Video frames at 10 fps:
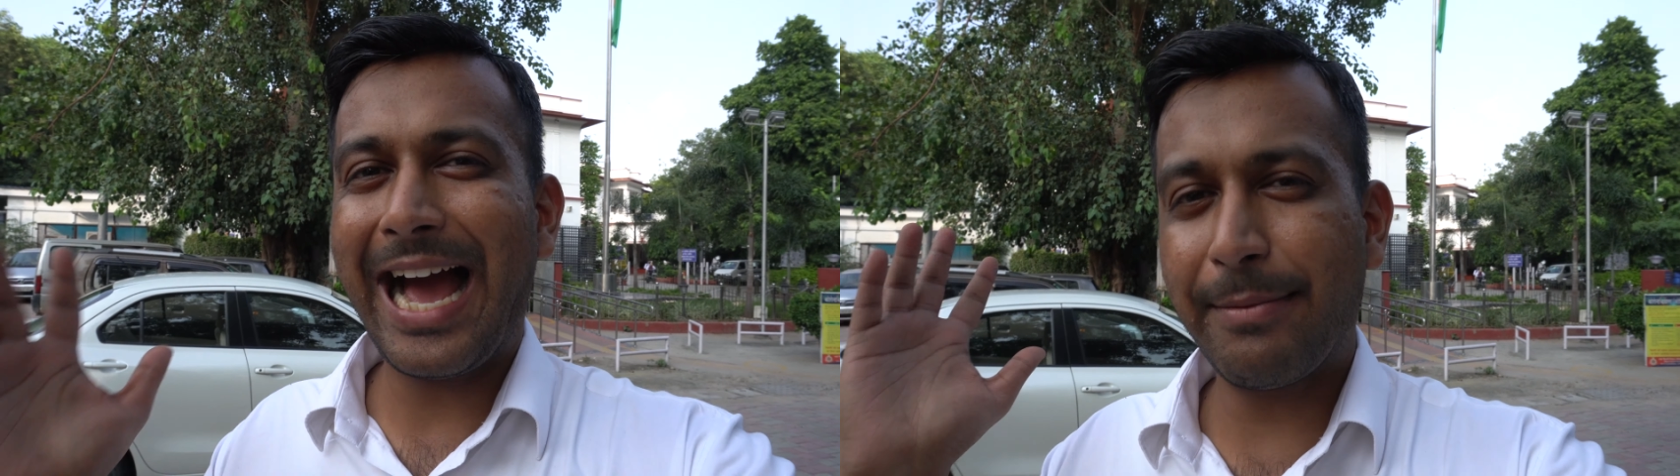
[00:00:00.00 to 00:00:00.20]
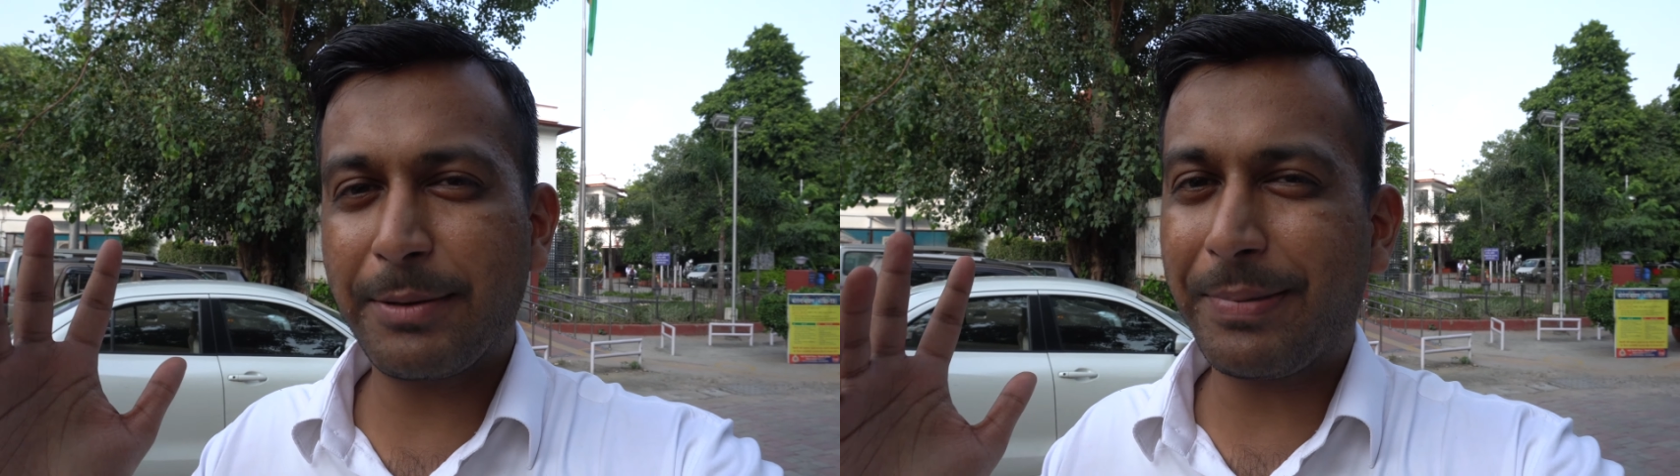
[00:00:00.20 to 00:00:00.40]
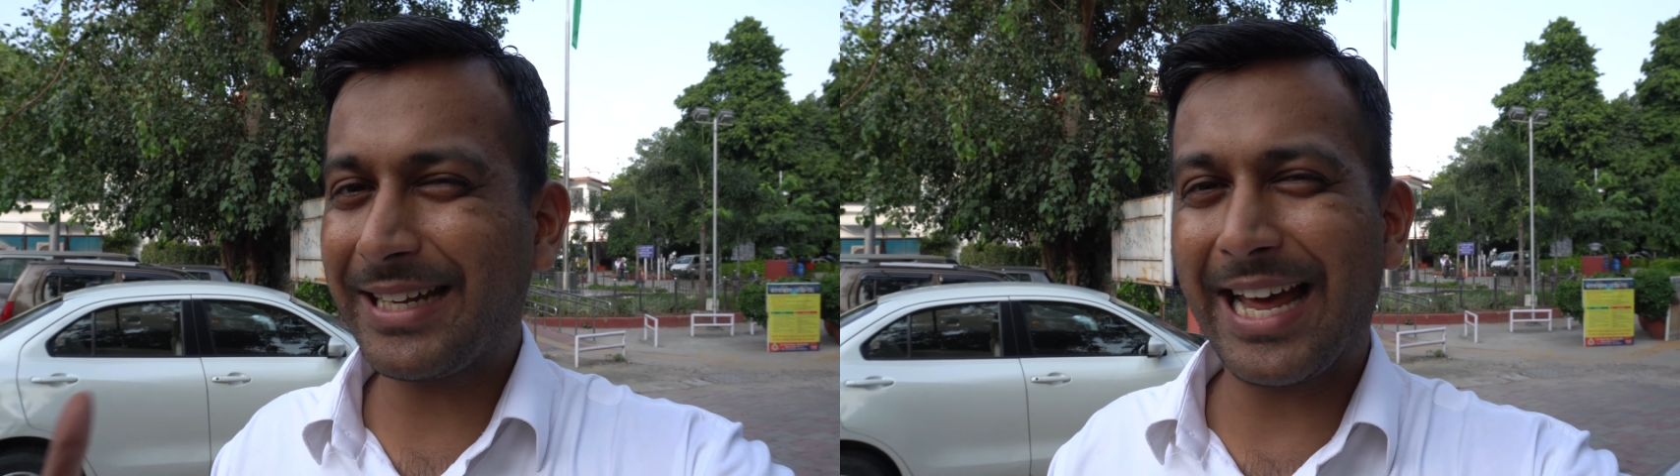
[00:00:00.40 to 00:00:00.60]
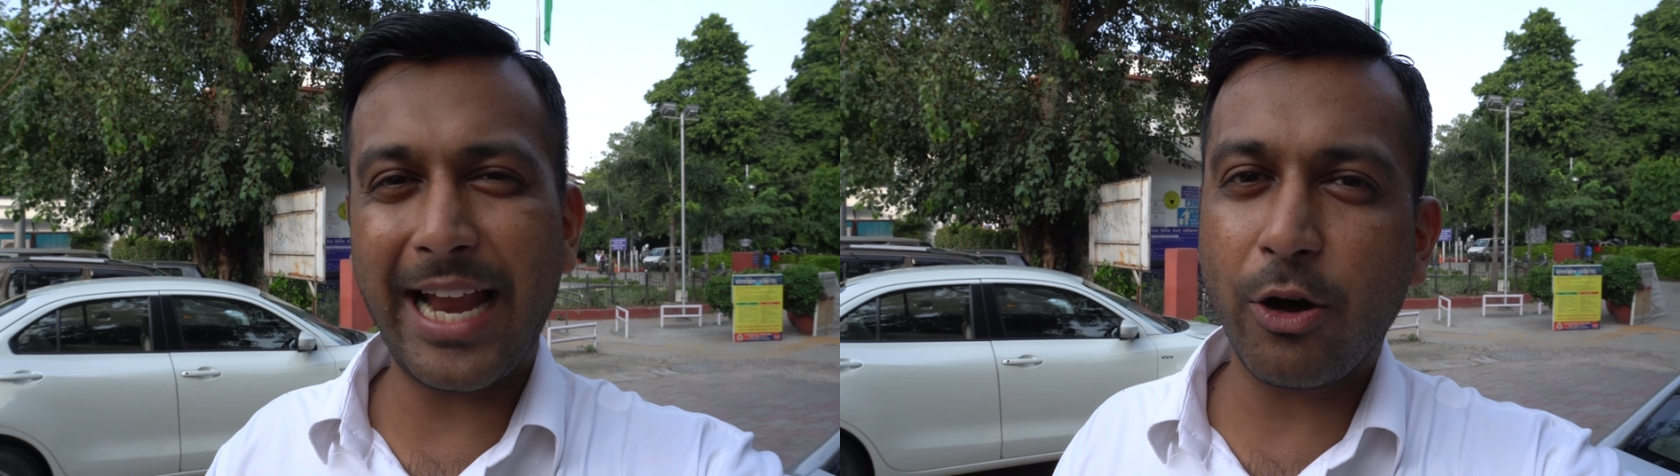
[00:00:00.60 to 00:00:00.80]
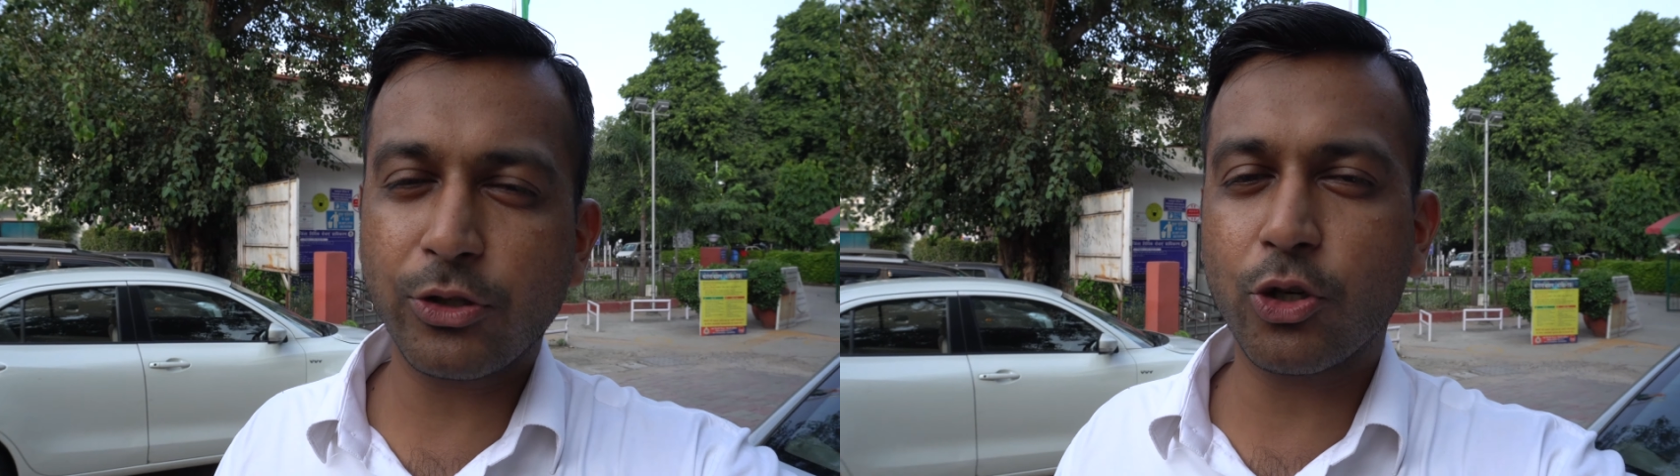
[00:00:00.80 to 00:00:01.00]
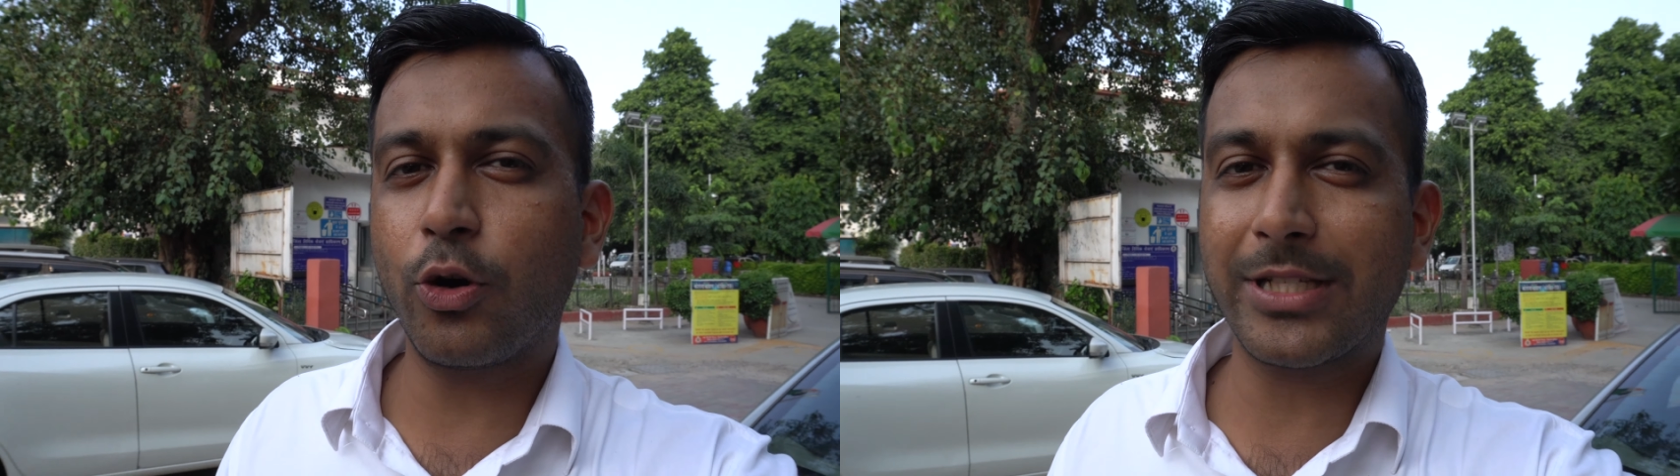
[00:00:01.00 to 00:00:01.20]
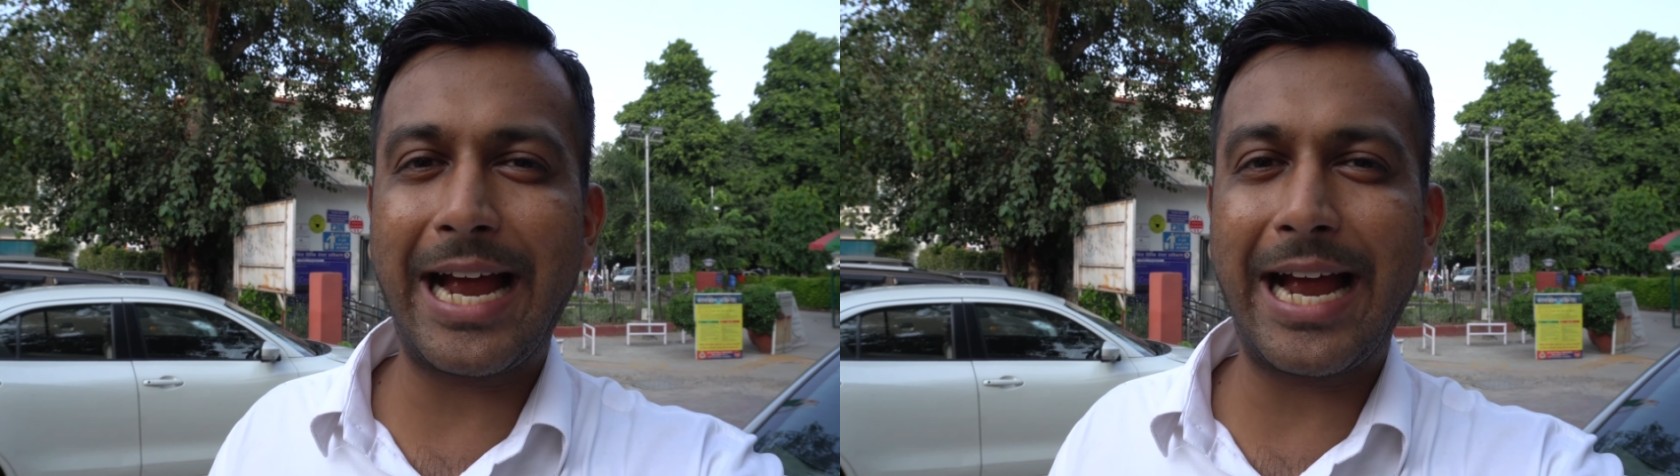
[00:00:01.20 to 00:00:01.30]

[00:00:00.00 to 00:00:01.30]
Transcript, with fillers: I'm at Patiala House Courts.